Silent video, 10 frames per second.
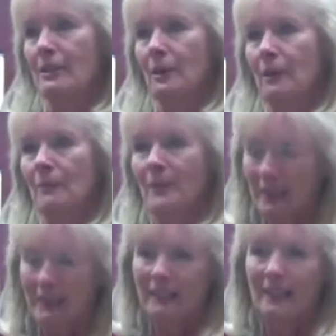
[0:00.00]
So,
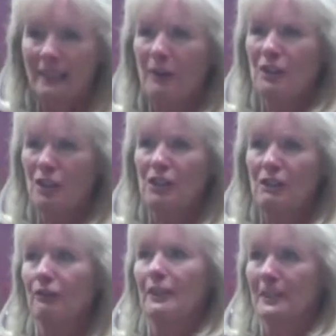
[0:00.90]
yeah, it was just
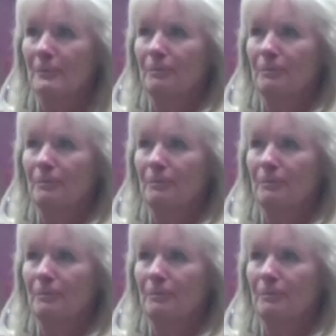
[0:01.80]
different.